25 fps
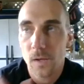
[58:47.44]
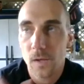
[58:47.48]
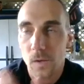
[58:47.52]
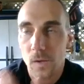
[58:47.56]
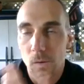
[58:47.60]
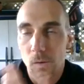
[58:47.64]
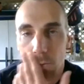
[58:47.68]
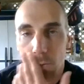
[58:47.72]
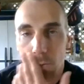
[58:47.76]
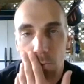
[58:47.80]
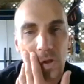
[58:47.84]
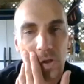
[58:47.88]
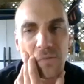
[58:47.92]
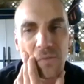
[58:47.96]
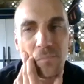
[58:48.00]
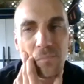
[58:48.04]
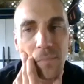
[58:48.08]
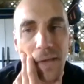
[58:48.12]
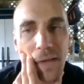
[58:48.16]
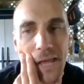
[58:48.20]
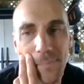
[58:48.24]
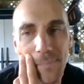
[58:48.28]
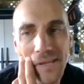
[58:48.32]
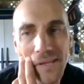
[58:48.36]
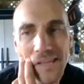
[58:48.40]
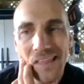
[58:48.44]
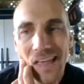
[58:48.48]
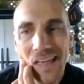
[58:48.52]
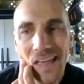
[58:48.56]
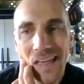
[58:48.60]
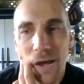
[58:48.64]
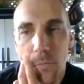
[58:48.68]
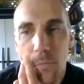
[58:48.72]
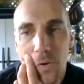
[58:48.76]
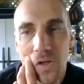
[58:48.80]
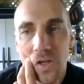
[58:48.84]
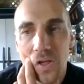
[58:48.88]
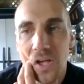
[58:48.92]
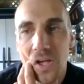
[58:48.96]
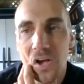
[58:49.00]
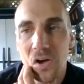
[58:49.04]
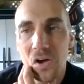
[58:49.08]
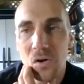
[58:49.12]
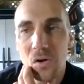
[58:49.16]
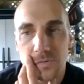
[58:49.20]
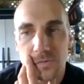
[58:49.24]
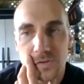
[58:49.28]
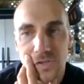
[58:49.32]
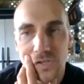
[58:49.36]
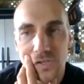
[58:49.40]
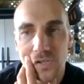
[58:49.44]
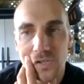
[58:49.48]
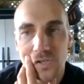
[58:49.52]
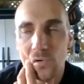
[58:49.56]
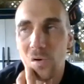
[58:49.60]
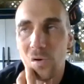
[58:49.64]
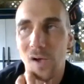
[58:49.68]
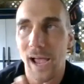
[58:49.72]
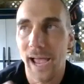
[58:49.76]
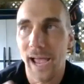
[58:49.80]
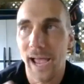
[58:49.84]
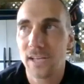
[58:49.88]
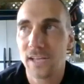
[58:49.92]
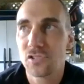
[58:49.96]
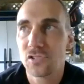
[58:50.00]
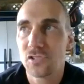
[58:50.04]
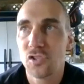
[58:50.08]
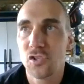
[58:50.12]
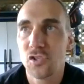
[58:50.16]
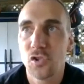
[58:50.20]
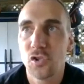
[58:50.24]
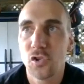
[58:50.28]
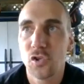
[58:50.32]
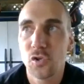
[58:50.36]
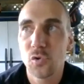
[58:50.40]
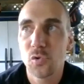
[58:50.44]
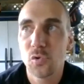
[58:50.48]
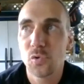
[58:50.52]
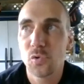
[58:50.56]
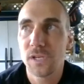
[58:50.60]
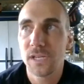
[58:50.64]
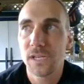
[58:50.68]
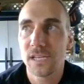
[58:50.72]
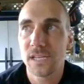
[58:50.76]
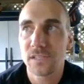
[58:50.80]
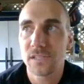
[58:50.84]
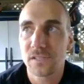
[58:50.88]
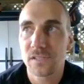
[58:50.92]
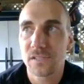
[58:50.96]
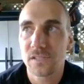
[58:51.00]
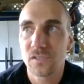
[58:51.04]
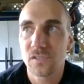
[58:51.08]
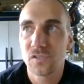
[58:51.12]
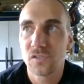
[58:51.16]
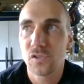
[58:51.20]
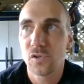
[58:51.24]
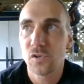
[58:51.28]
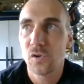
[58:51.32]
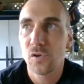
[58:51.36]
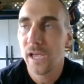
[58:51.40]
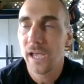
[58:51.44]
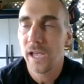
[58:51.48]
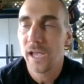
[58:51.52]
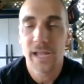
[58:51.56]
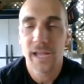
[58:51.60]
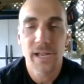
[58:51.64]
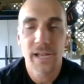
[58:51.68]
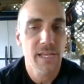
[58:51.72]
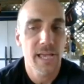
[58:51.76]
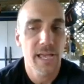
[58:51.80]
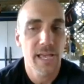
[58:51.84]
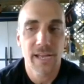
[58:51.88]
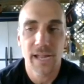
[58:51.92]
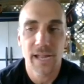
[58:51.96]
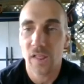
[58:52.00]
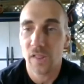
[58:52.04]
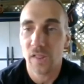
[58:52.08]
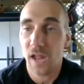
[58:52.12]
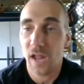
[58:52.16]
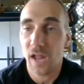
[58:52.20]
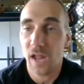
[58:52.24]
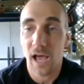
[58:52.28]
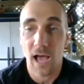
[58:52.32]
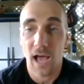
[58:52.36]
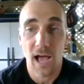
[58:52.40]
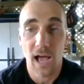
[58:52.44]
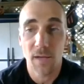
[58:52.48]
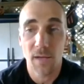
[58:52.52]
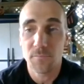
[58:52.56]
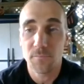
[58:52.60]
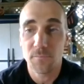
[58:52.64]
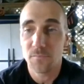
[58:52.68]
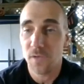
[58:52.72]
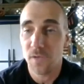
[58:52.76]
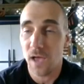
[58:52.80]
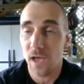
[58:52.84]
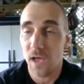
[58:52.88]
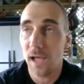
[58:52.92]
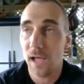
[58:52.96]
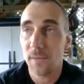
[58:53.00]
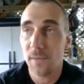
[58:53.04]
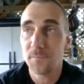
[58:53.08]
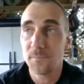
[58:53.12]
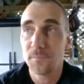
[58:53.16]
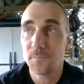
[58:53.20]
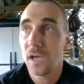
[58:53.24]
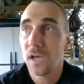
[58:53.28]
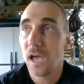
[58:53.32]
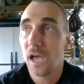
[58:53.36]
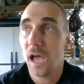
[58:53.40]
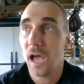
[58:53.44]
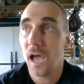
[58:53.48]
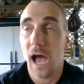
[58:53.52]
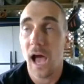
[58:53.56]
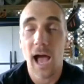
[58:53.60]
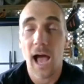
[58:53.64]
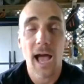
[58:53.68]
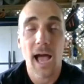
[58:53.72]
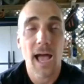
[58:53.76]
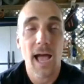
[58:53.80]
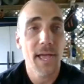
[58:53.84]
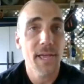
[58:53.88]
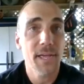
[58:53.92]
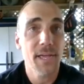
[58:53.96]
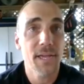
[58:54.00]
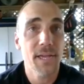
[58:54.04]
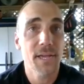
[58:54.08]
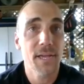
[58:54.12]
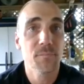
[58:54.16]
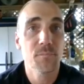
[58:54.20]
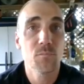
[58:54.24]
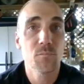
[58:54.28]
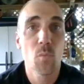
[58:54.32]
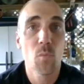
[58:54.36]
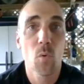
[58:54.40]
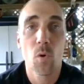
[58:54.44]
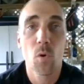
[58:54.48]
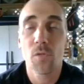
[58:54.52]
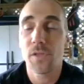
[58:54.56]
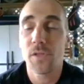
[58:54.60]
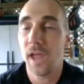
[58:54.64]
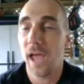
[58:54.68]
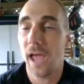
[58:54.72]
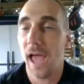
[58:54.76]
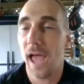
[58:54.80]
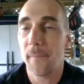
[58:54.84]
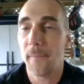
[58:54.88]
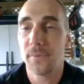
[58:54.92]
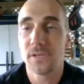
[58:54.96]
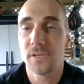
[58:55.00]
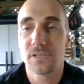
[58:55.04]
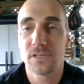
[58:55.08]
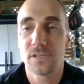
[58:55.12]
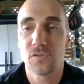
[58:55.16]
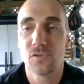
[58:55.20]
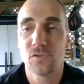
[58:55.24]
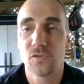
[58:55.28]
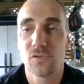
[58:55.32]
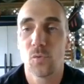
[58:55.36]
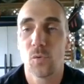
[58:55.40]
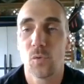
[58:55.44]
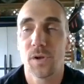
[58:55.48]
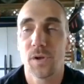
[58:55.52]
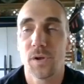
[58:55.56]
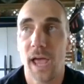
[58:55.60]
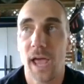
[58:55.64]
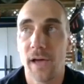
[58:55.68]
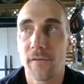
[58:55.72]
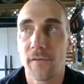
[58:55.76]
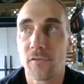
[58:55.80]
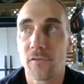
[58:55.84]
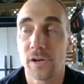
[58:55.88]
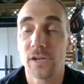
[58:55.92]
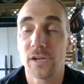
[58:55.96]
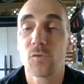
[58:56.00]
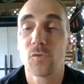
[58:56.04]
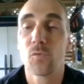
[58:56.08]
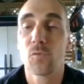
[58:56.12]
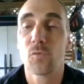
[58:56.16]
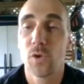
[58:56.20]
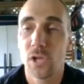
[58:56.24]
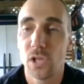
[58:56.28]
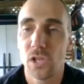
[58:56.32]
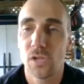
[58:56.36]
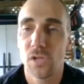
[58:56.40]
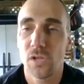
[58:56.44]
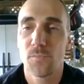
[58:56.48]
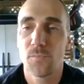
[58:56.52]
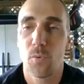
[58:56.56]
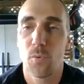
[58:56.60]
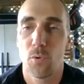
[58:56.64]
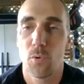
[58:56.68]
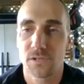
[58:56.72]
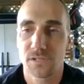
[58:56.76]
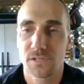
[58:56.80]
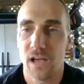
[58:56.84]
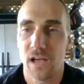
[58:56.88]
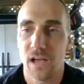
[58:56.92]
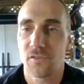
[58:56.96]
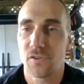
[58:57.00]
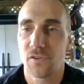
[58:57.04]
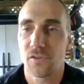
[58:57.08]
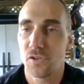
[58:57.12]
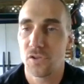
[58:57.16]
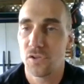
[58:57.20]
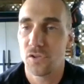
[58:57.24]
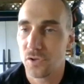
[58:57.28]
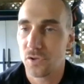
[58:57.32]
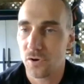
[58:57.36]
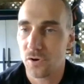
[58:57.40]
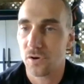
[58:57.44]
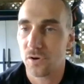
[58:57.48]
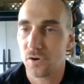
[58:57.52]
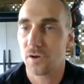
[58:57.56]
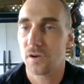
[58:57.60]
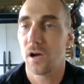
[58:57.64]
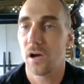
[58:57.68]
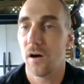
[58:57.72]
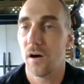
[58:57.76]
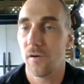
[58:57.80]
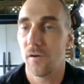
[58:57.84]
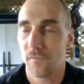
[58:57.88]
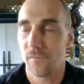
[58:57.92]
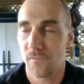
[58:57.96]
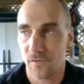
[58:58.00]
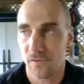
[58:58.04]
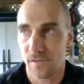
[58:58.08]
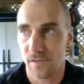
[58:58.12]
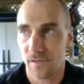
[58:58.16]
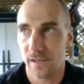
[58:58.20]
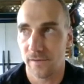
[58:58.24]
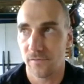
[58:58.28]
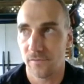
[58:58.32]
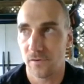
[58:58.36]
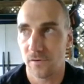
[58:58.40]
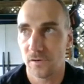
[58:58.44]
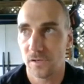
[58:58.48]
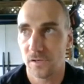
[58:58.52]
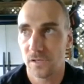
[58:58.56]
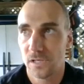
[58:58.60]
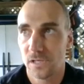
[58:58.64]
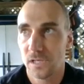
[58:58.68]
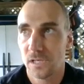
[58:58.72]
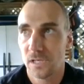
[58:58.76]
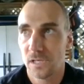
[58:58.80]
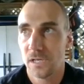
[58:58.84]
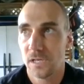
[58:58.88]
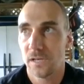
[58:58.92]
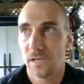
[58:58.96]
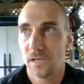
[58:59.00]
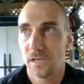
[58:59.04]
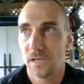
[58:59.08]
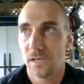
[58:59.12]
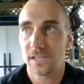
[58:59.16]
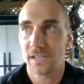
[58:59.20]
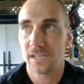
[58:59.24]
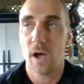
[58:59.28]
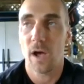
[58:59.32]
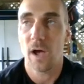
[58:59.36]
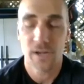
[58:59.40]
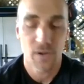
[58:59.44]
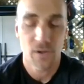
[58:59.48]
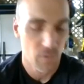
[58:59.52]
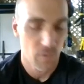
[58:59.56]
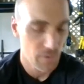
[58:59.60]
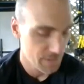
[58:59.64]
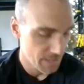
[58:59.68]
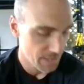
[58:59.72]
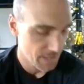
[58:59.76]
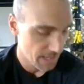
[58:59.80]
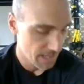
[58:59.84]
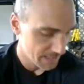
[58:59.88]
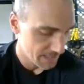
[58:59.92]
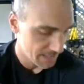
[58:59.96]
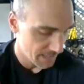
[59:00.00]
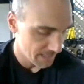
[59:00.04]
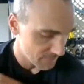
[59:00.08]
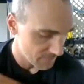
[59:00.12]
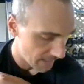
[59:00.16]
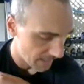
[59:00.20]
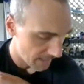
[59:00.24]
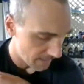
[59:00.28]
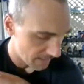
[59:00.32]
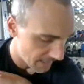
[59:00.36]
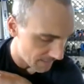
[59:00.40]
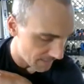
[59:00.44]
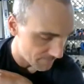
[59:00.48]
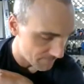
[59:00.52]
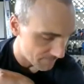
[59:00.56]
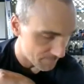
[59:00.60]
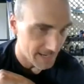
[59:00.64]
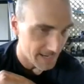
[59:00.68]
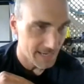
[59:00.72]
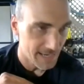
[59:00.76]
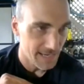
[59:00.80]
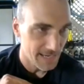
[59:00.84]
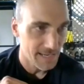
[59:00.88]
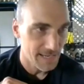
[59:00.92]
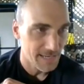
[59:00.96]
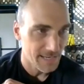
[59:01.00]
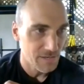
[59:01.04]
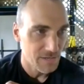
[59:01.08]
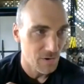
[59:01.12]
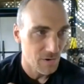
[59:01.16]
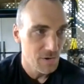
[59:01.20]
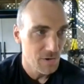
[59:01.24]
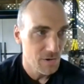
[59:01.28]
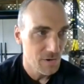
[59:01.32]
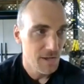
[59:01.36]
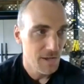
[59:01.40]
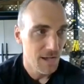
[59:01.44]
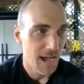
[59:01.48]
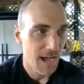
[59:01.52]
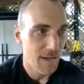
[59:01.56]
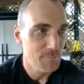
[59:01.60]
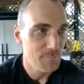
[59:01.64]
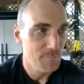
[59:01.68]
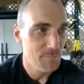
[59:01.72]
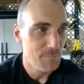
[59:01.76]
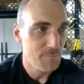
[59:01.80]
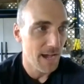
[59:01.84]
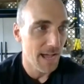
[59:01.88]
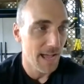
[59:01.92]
Well, and maybe that will help too as you get to do. And again, Ellen, I am more than happy to do whatever. It really boils down to your comfort level. That's why I know, and I'm not making it. I'm not.